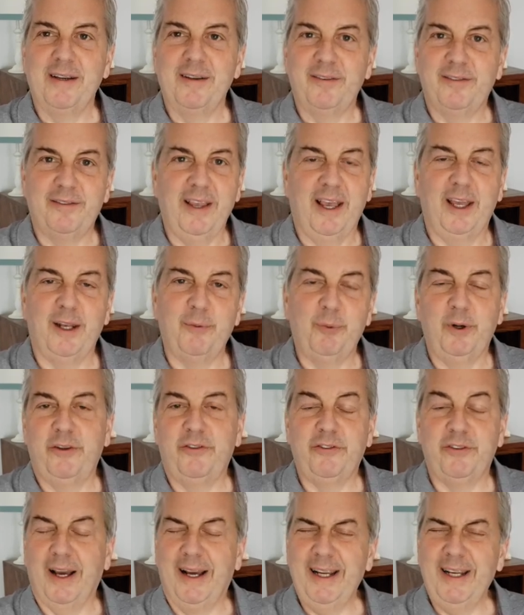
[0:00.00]
said,
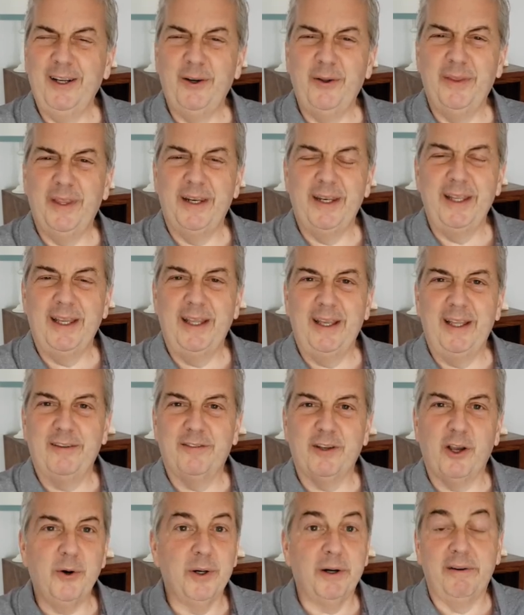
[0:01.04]
which I know that
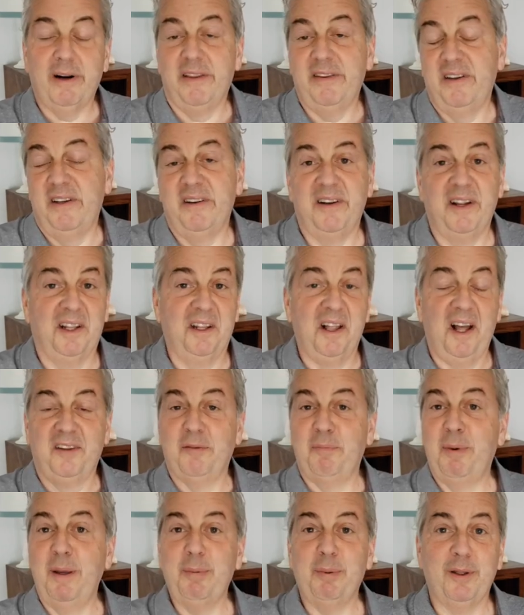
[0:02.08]
it's gone around the internet,
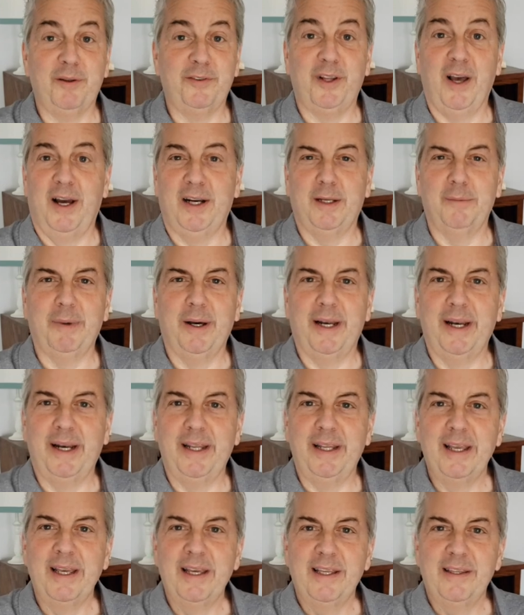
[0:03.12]
lots of people have talked about
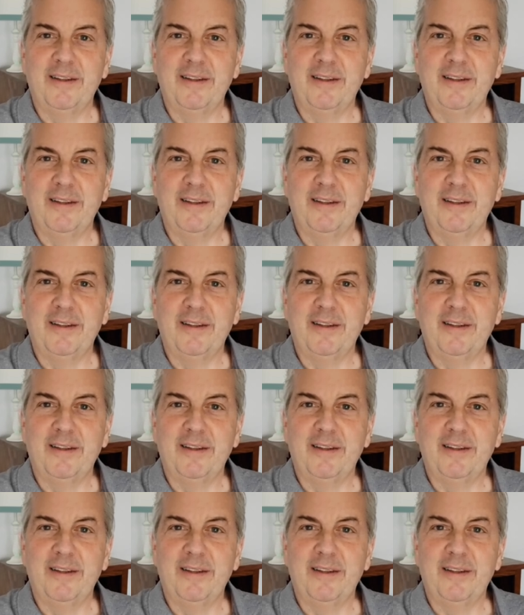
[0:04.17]
it,